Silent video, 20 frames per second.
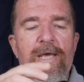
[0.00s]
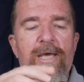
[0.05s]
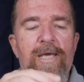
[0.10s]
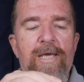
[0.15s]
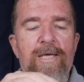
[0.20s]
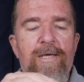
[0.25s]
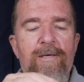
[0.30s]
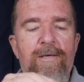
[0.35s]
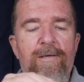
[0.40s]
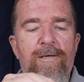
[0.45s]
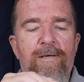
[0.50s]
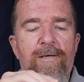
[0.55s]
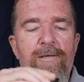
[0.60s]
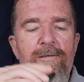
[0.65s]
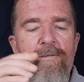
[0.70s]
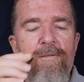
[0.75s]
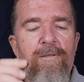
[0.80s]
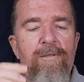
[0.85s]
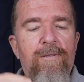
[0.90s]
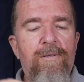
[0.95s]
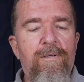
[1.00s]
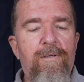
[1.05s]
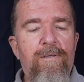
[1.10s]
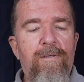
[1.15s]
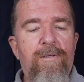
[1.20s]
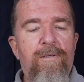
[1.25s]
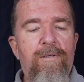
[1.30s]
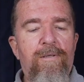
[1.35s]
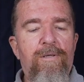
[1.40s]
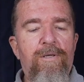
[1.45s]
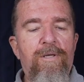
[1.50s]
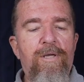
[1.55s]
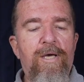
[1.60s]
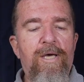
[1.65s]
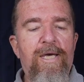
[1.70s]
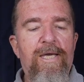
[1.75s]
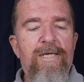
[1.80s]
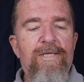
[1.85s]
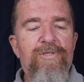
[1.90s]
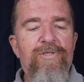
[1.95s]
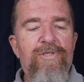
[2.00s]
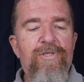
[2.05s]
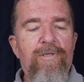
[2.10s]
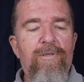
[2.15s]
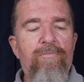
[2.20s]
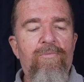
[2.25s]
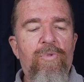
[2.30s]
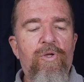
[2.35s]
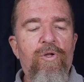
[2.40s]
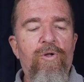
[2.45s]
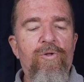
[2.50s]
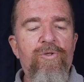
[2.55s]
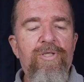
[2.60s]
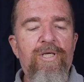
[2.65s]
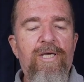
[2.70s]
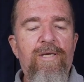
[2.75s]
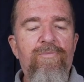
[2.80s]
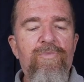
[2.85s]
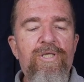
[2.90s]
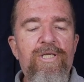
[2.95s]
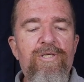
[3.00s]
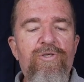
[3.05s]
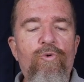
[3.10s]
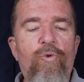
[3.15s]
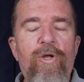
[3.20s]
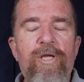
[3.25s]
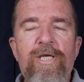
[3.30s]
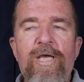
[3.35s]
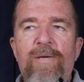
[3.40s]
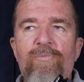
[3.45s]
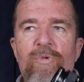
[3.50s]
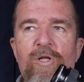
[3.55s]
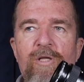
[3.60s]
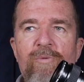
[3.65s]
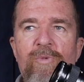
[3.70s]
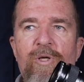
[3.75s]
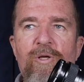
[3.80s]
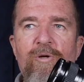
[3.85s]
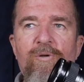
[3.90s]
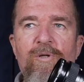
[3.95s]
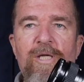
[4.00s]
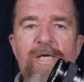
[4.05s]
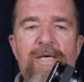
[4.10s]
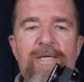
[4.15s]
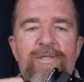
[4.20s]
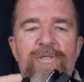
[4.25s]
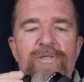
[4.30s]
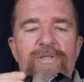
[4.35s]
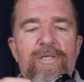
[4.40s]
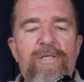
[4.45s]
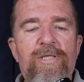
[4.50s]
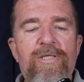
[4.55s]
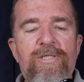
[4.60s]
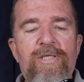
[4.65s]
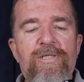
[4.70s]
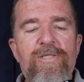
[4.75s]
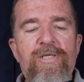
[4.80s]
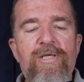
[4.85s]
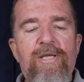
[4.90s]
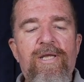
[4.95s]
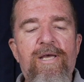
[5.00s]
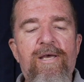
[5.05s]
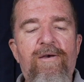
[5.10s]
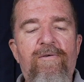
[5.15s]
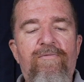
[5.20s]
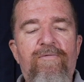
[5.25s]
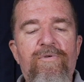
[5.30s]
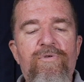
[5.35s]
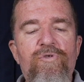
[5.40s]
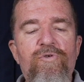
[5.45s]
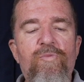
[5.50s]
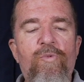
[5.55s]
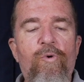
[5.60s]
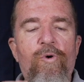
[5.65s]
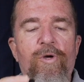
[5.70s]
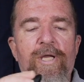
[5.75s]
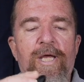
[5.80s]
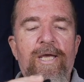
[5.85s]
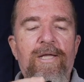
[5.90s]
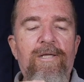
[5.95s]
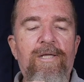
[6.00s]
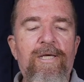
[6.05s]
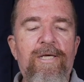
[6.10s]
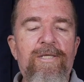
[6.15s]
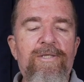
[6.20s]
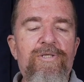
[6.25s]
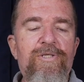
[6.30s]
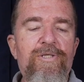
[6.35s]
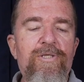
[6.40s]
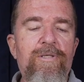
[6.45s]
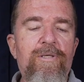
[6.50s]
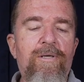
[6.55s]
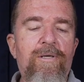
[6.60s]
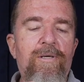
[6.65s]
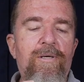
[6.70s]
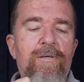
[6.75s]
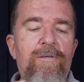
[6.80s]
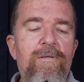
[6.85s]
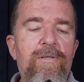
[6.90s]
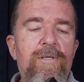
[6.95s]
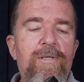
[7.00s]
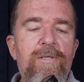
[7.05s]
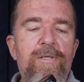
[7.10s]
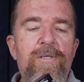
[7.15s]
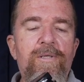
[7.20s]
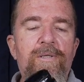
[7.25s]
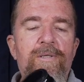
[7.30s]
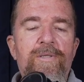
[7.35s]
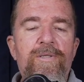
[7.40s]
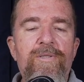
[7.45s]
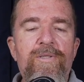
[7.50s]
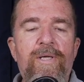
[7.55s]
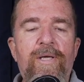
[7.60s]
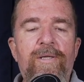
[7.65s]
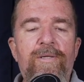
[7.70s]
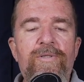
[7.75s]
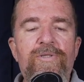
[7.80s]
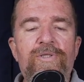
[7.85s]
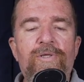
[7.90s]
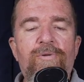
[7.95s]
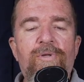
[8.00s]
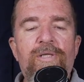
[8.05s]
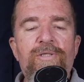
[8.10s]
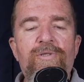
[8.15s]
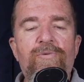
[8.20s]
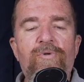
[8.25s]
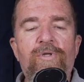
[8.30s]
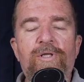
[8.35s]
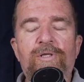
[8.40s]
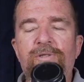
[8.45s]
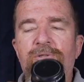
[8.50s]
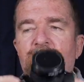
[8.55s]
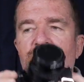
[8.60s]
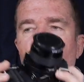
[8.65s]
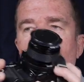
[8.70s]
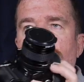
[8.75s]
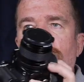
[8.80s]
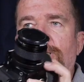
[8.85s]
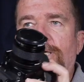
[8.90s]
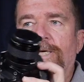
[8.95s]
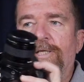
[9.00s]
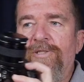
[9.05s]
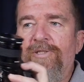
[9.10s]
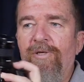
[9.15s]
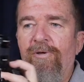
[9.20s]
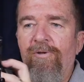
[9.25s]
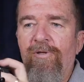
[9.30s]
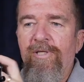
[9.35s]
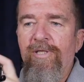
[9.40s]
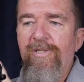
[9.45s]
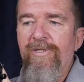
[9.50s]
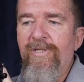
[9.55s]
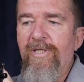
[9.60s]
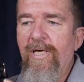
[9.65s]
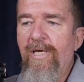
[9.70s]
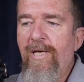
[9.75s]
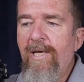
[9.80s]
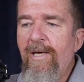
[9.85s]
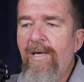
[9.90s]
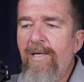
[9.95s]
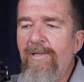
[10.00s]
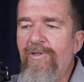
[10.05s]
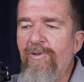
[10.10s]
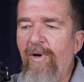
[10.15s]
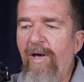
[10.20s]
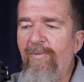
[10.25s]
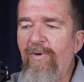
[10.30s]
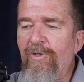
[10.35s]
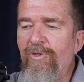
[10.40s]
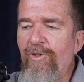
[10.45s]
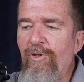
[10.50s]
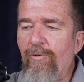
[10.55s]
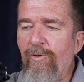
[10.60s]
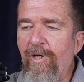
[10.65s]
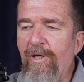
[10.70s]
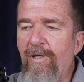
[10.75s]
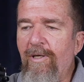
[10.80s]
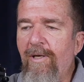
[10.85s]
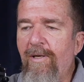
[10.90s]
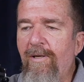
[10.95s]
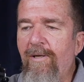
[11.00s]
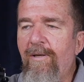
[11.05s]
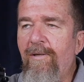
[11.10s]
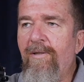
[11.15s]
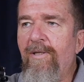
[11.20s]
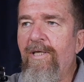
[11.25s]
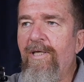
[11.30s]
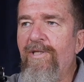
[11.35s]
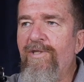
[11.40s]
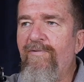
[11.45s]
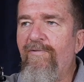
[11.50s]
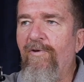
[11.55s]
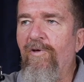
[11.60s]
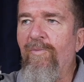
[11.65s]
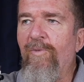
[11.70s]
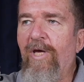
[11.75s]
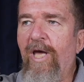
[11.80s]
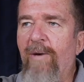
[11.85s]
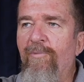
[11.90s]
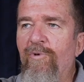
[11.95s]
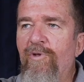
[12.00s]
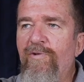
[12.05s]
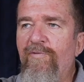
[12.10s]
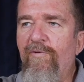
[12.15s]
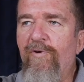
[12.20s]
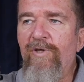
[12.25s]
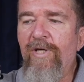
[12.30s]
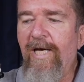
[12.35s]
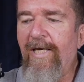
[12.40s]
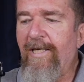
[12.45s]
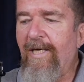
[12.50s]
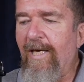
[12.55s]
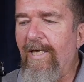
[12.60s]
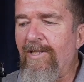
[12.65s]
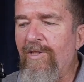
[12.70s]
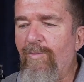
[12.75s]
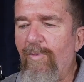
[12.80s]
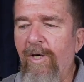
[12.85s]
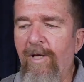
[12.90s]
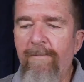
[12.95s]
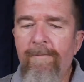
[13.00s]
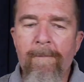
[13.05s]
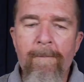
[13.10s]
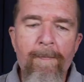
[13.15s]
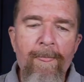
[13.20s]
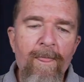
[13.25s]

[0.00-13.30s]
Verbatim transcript: a uh, nice Minolta MD 28mm lens. This is an f2.8 lens. Uh, and so that's a really sweet lens on this. So I've been shooting uh, these film cameras for decades, but